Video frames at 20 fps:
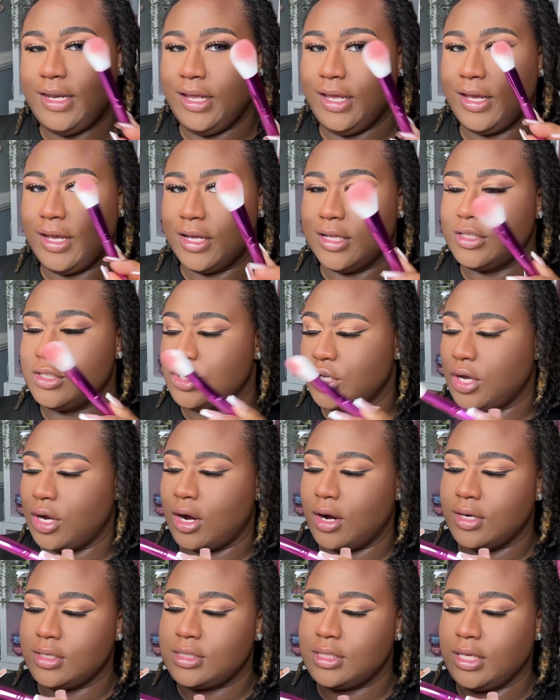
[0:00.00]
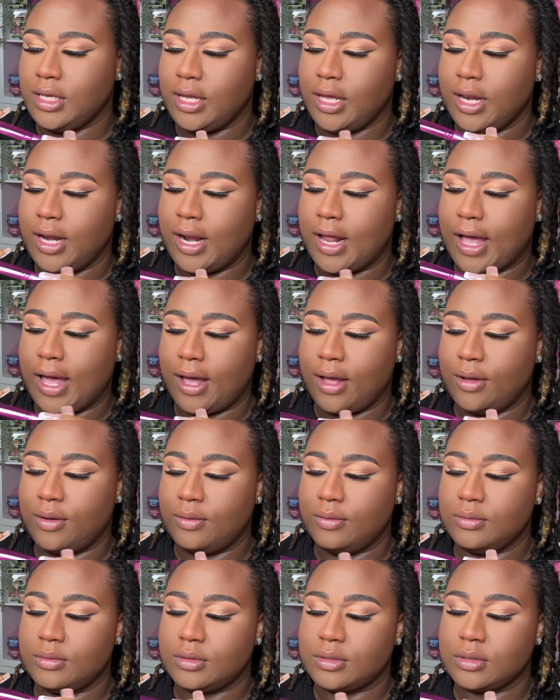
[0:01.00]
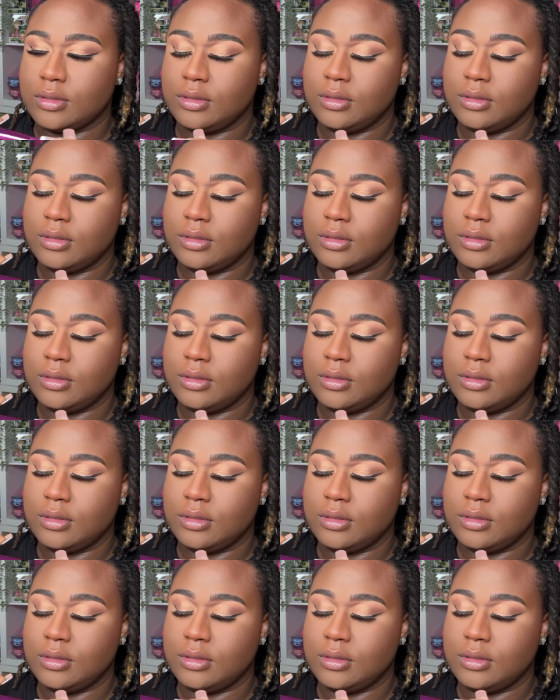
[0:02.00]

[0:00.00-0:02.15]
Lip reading: dig into her to get it out.